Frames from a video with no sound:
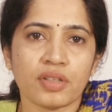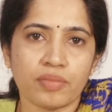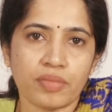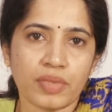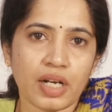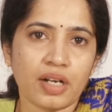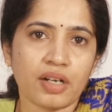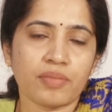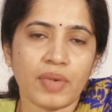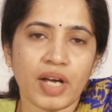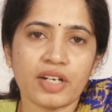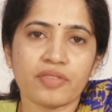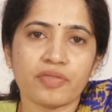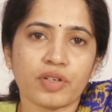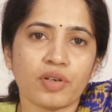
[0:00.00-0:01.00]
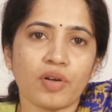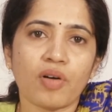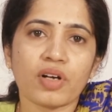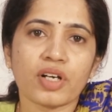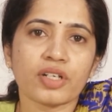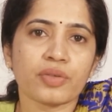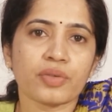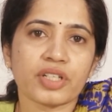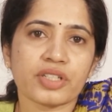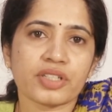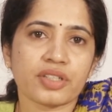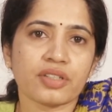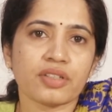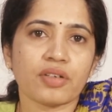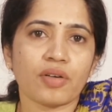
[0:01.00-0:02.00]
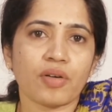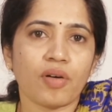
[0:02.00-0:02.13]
married for a longer duration,